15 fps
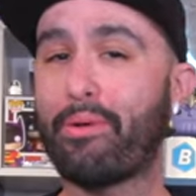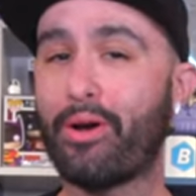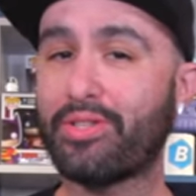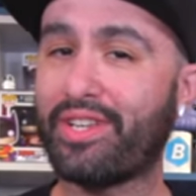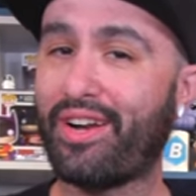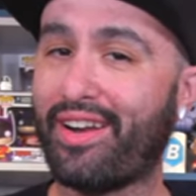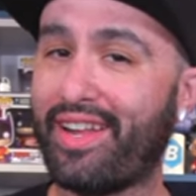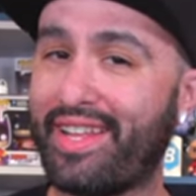I
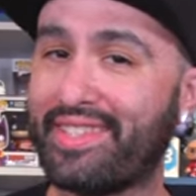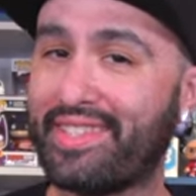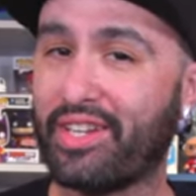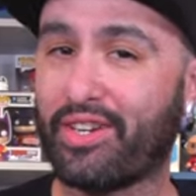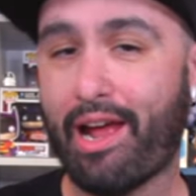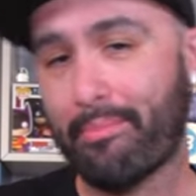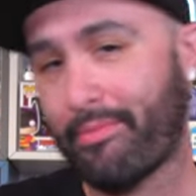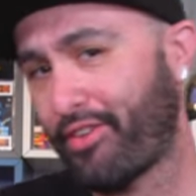posted on
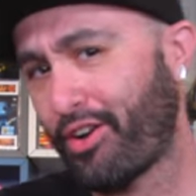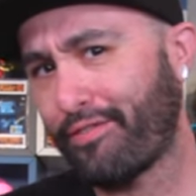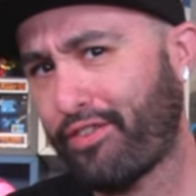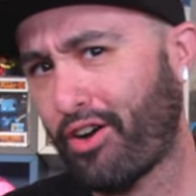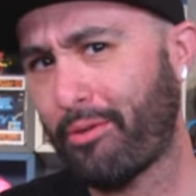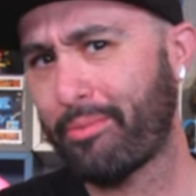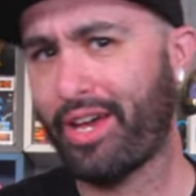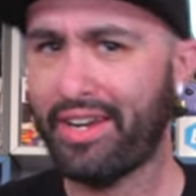Instagram. If you don't
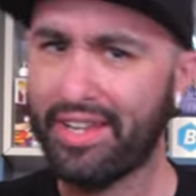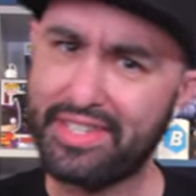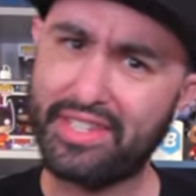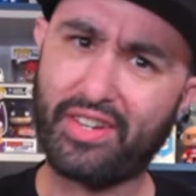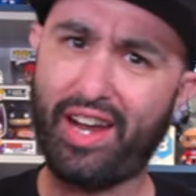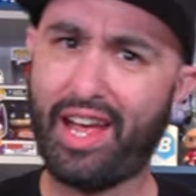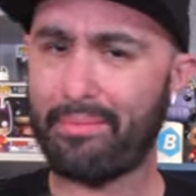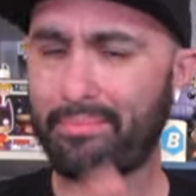follow me on
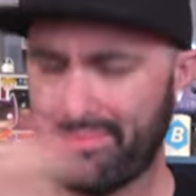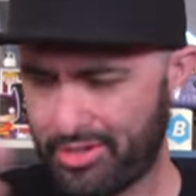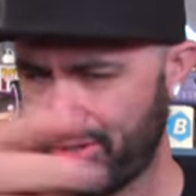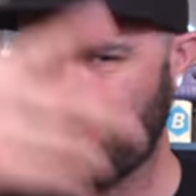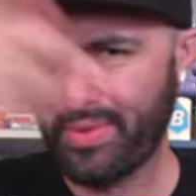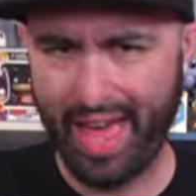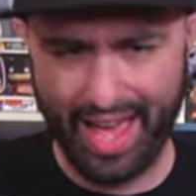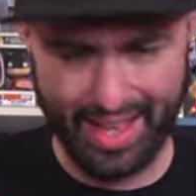Instagram,
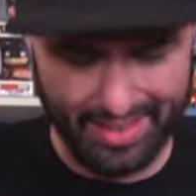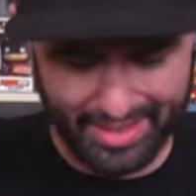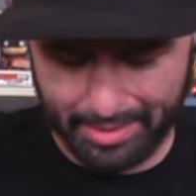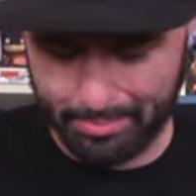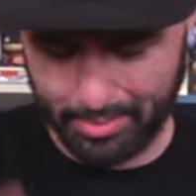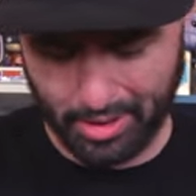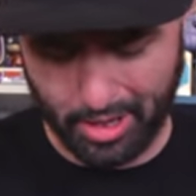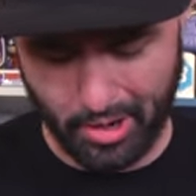do that,
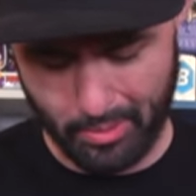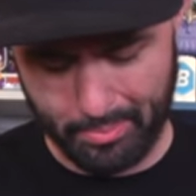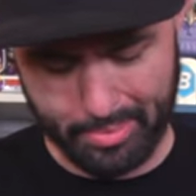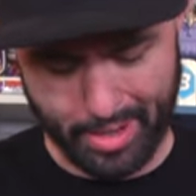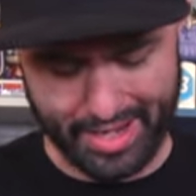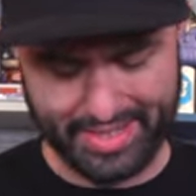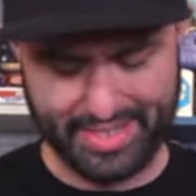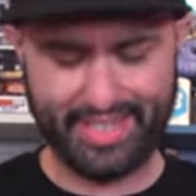link below.
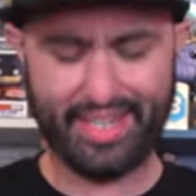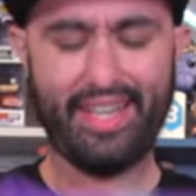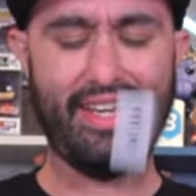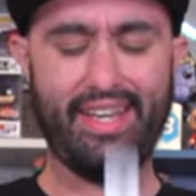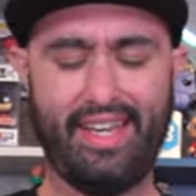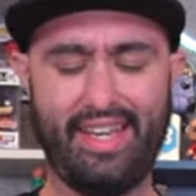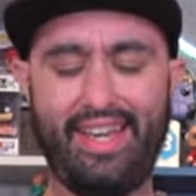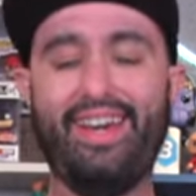But
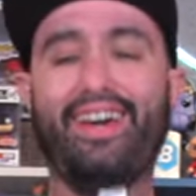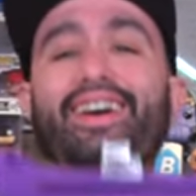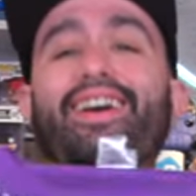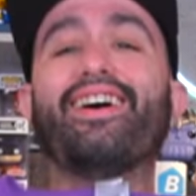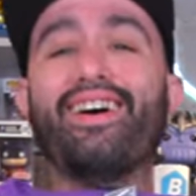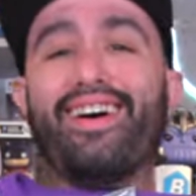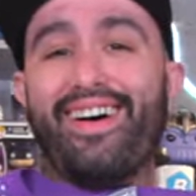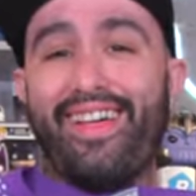
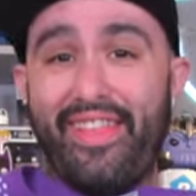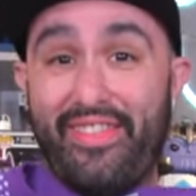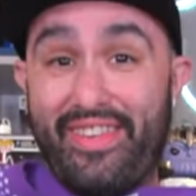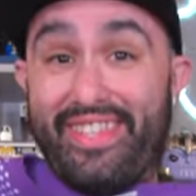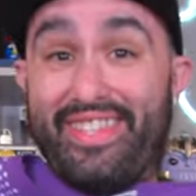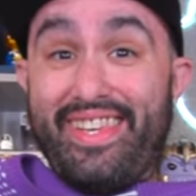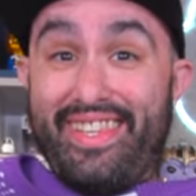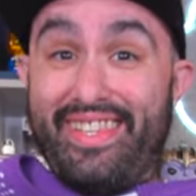
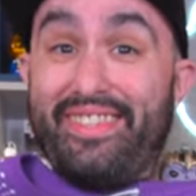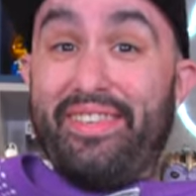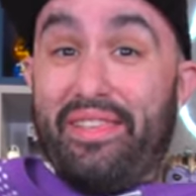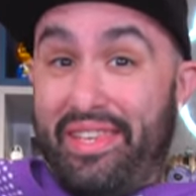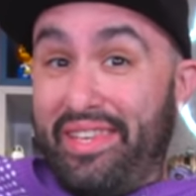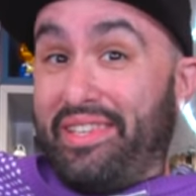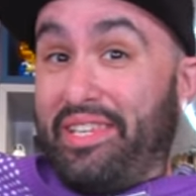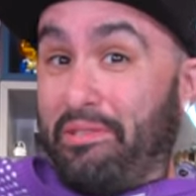this
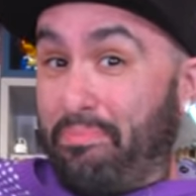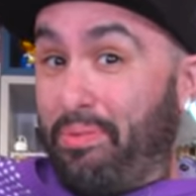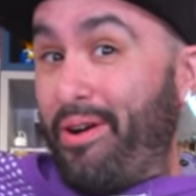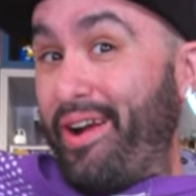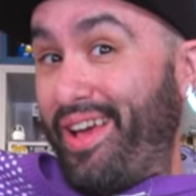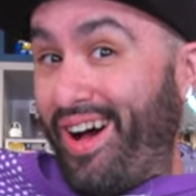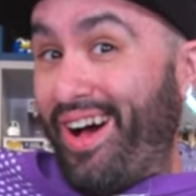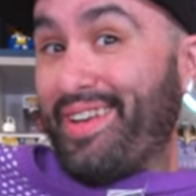is
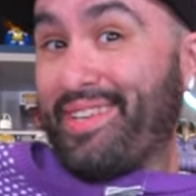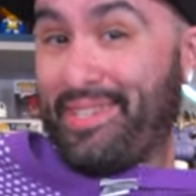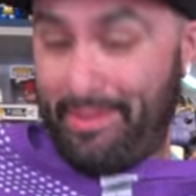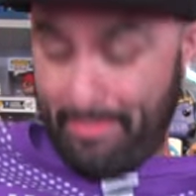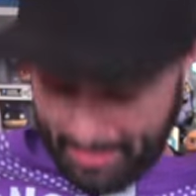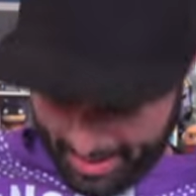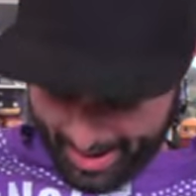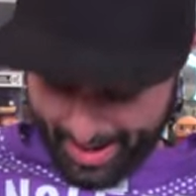pretty
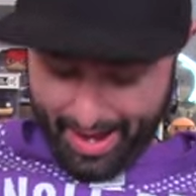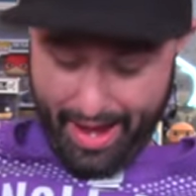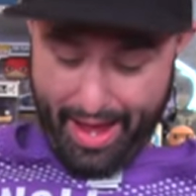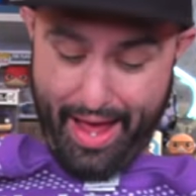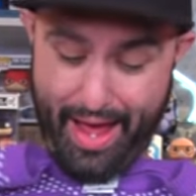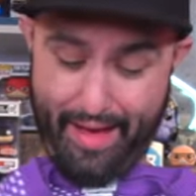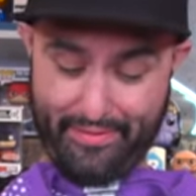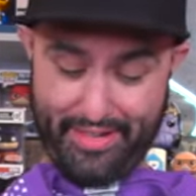awesome,
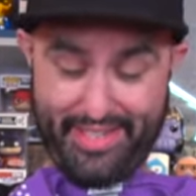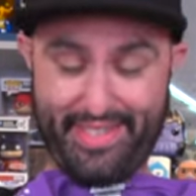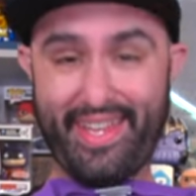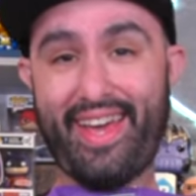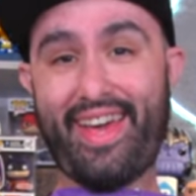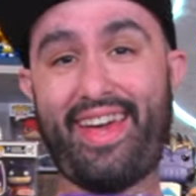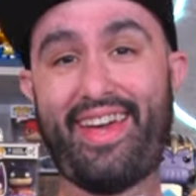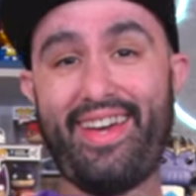I have to
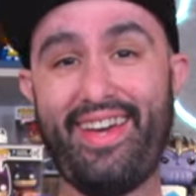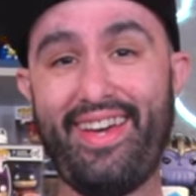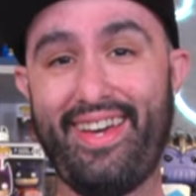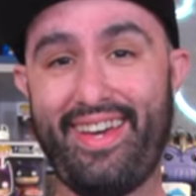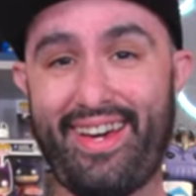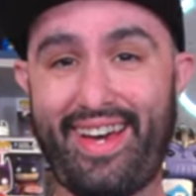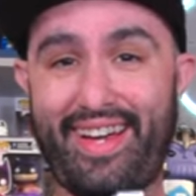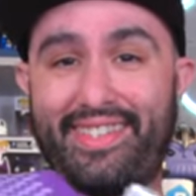say.
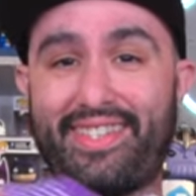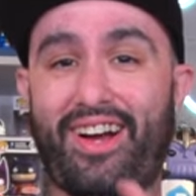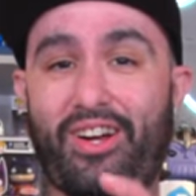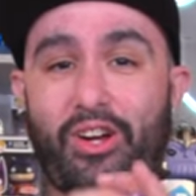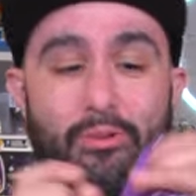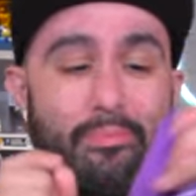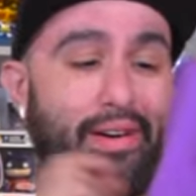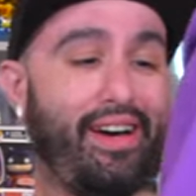
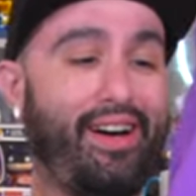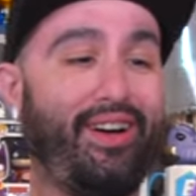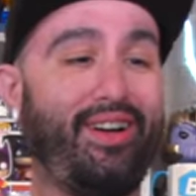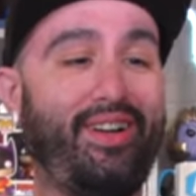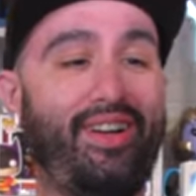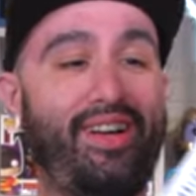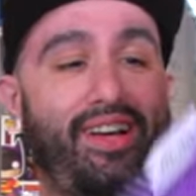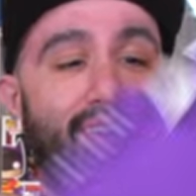Taco Bell